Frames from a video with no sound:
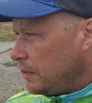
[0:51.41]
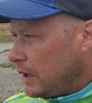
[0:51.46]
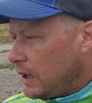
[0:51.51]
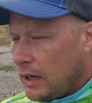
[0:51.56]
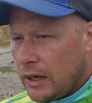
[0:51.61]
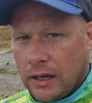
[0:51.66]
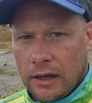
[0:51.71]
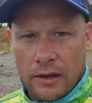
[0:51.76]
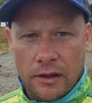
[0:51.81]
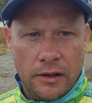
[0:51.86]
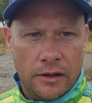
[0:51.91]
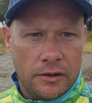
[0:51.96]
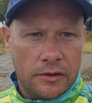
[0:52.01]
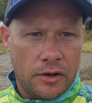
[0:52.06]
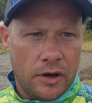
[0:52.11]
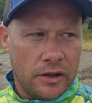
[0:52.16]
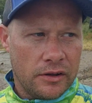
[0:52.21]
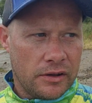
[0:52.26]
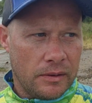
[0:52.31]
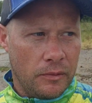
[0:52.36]
by
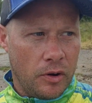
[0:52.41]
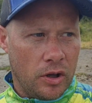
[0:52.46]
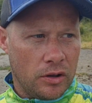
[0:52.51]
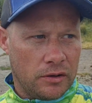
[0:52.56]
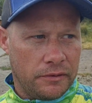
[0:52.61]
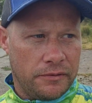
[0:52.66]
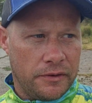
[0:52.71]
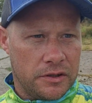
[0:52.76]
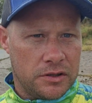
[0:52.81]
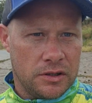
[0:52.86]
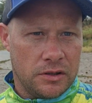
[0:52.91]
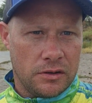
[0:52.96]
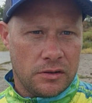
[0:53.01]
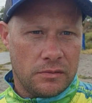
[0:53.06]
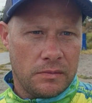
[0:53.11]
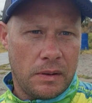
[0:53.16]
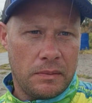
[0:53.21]
throwing some artificials,